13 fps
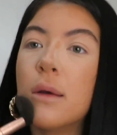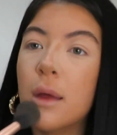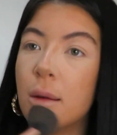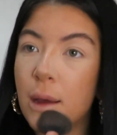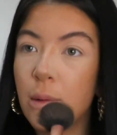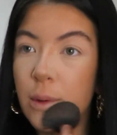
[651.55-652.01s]

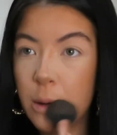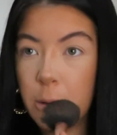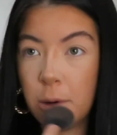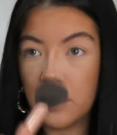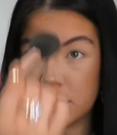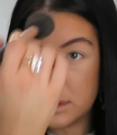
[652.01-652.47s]
Now we're
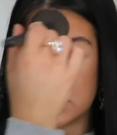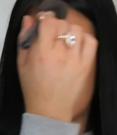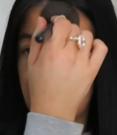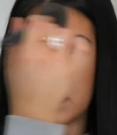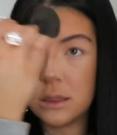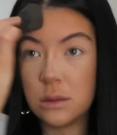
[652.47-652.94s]
all
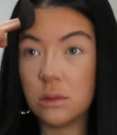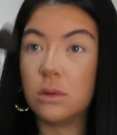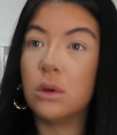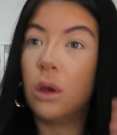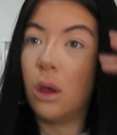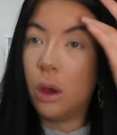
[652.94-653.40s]
set,
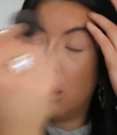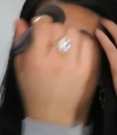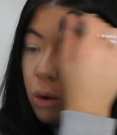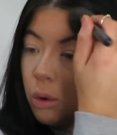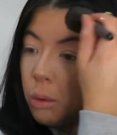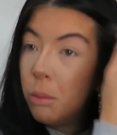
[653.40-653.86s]

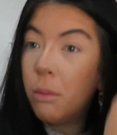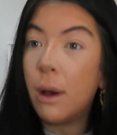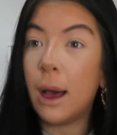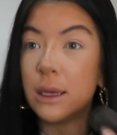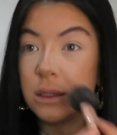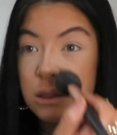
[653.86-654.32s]
all
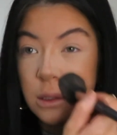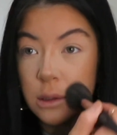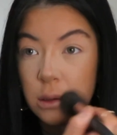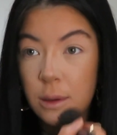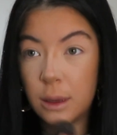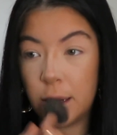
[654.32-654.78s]
matte
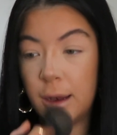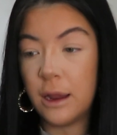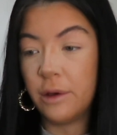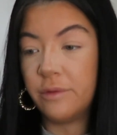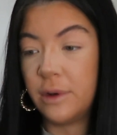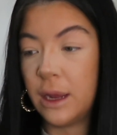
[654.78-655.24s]
and
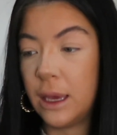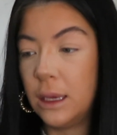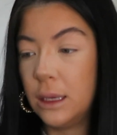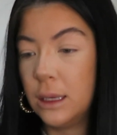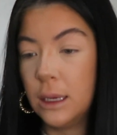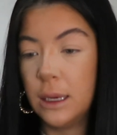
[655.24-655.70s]

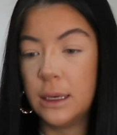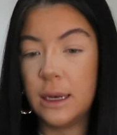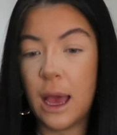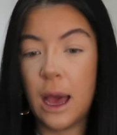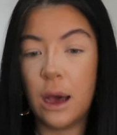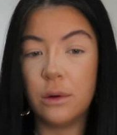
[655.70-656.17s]
lovely.
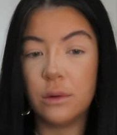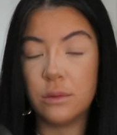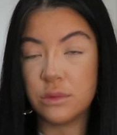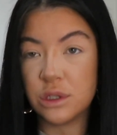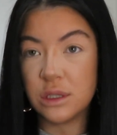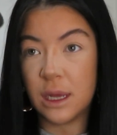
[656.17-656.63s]
Now
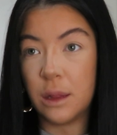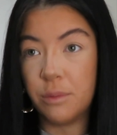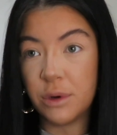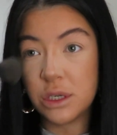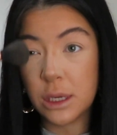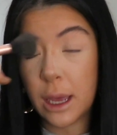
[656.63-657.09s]
I'm just going to take the
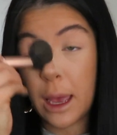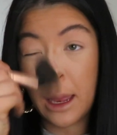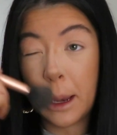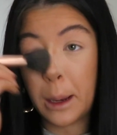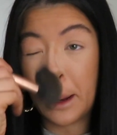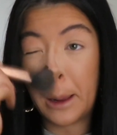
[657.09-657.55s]
brush
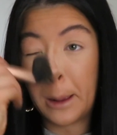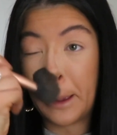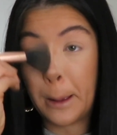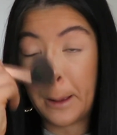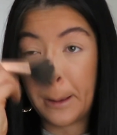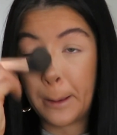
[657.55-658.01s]
again.
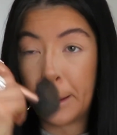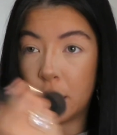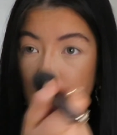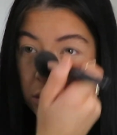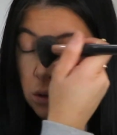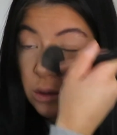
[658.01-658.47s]

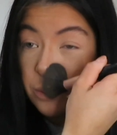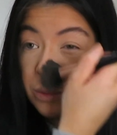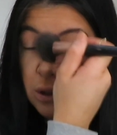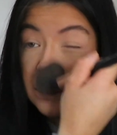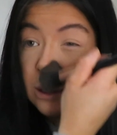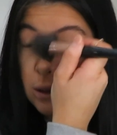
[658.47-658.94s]
I'm just going to
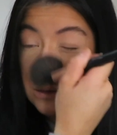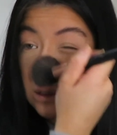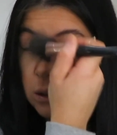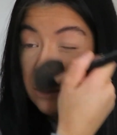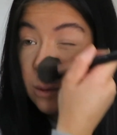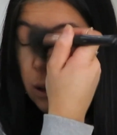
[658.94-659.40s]
brush down the
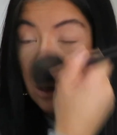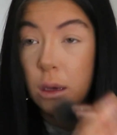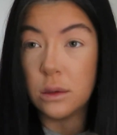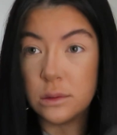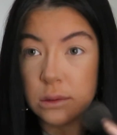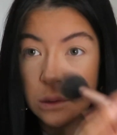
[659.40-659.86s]
side of my
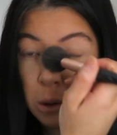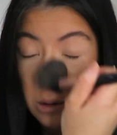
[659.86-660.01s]
nose